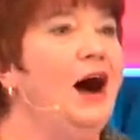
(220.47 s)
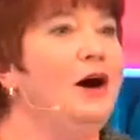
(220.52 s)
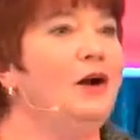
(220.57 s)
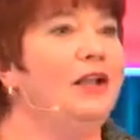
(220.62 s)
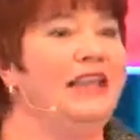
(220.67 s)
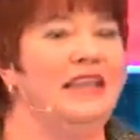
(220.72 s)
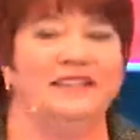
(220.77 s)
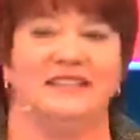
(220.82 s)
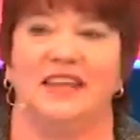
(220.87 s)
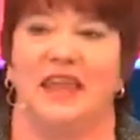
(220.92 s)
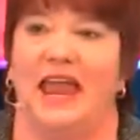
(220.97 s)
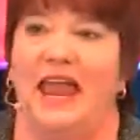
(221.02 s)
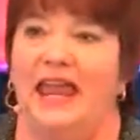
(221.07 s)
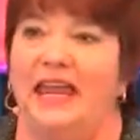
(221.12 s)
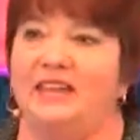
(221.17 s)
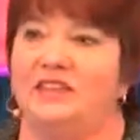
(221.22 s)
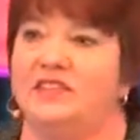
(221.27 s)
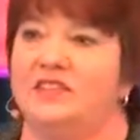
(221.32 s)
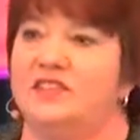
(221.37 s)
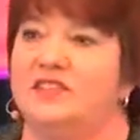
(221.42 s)
is
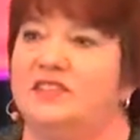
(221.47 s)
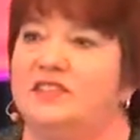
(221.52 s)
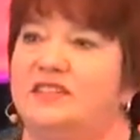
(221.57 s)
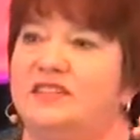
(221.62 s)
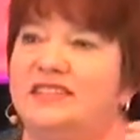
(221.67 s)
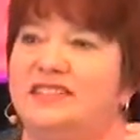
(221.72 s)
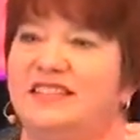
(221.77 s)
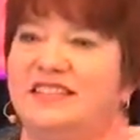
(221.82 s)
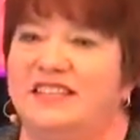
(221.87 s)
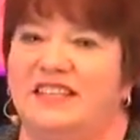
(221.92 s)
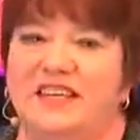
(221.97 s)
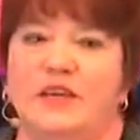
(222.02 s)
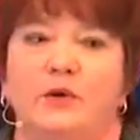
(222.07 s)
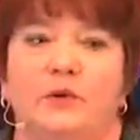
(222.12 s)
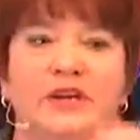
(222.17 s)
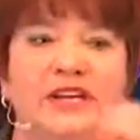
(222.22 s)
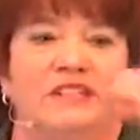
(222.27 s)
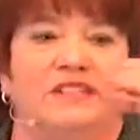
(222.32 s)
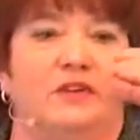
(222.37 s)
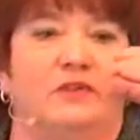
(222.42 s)
a
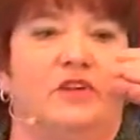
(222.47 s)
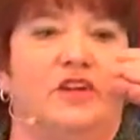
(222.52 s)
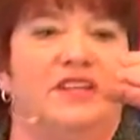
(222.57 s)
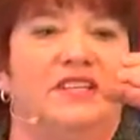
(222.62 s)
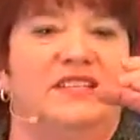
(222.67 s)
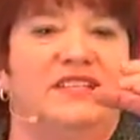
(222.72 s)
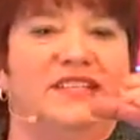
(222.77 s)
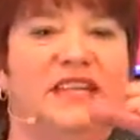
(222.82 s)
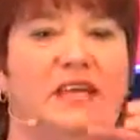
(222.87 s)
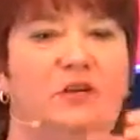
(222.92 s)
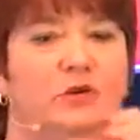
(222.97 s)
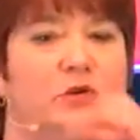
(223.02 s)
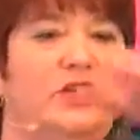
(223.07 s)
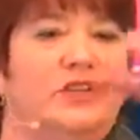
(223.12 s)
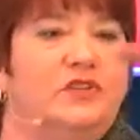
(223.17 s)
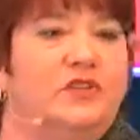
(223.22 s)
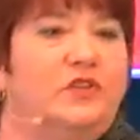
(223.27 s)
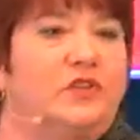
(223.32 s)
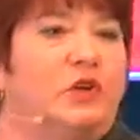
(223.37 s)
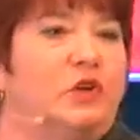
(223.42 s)
series of concentric
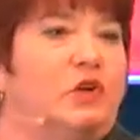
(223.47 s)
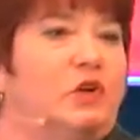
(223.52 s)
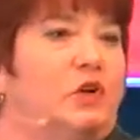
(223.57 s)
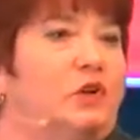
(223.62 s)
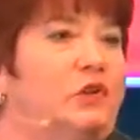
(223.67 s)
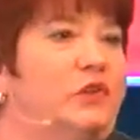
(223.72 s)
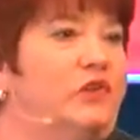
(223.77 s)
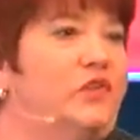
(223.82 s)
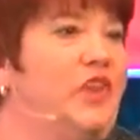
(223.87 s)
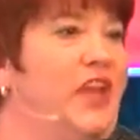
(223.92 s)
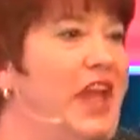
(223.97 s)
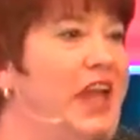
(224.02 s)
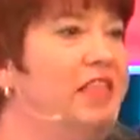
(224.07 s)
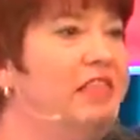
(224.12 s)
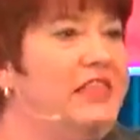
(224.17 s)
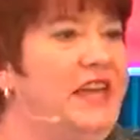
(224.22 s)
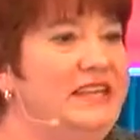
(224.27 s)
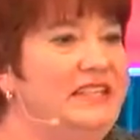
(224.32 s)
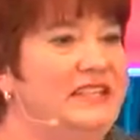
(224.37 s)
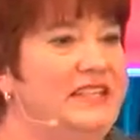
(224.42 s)
circles
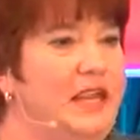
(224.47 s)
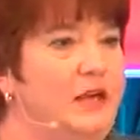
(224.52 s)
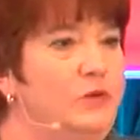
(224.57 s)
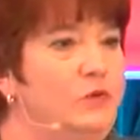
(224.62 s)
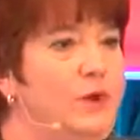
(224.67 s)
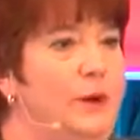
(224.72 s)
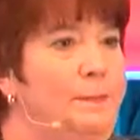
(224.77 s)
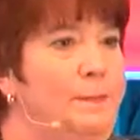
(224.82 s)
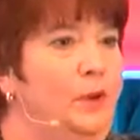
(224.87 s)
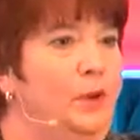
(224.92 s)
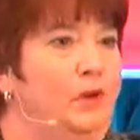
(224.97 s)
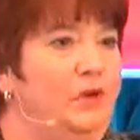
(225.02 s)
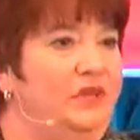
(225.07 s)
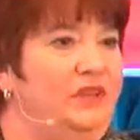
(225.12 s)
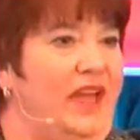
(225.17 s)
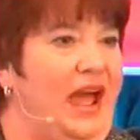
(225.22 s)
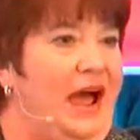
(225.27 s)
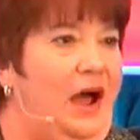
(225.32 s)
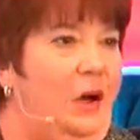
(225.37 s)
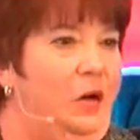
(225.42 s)
that send ripples
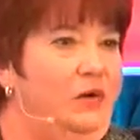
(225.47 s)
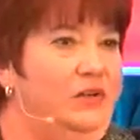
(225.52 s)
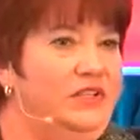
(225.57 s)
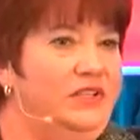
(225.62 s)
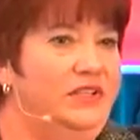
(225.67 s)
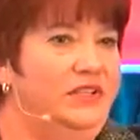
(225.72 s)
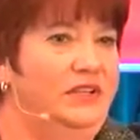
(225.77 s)
out